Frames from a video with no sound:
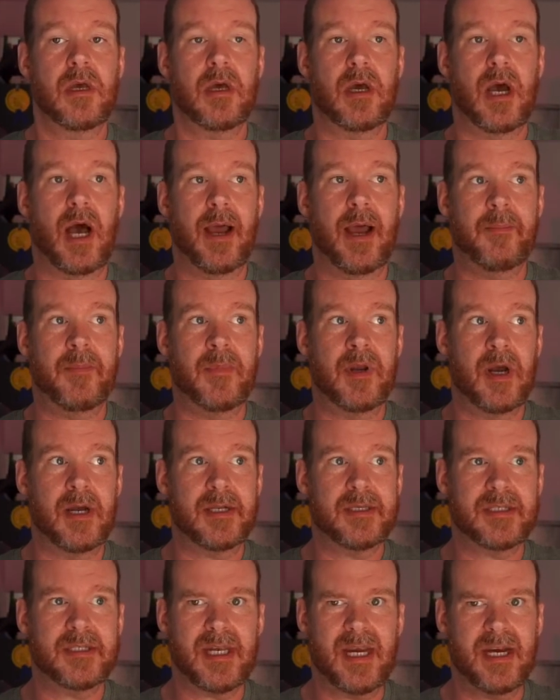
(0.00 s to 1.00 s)
I'm not
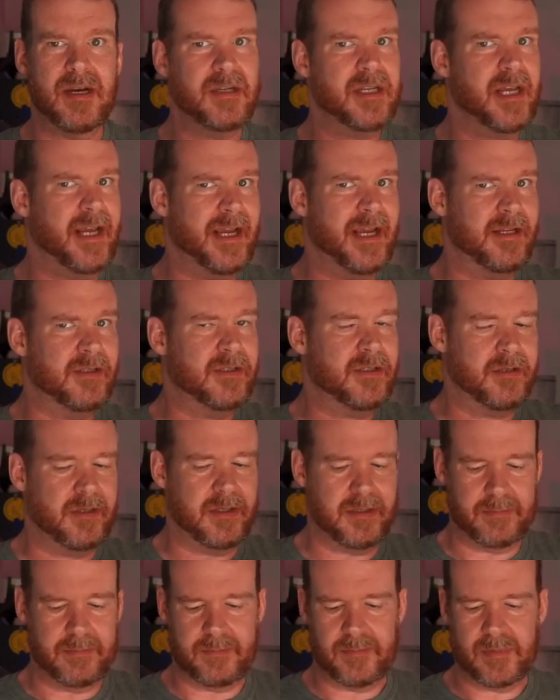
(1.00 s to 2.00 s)
scared to answer
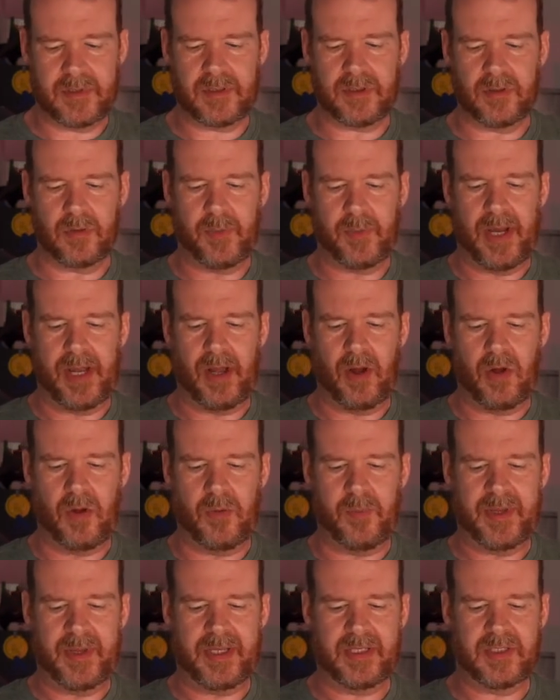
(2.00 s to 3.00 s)
them, so by all
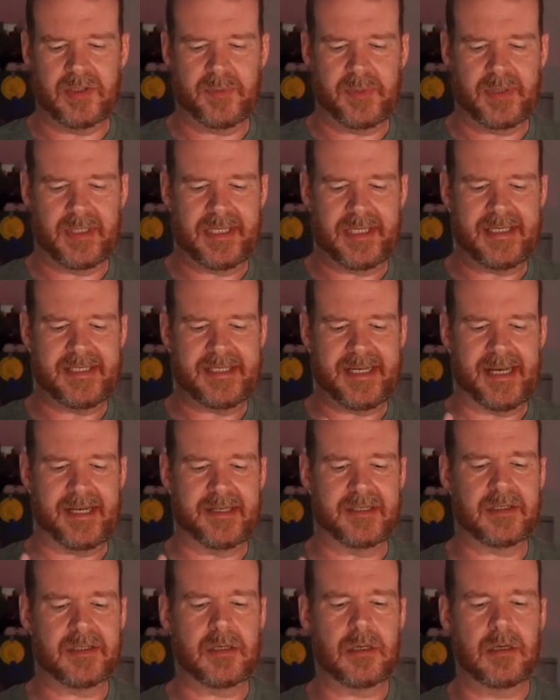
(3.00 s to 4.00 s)
means, please
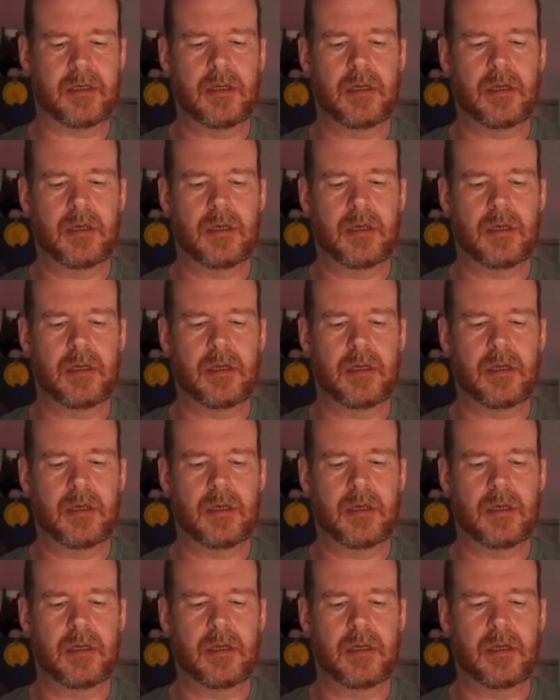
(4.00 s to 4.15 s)
ask.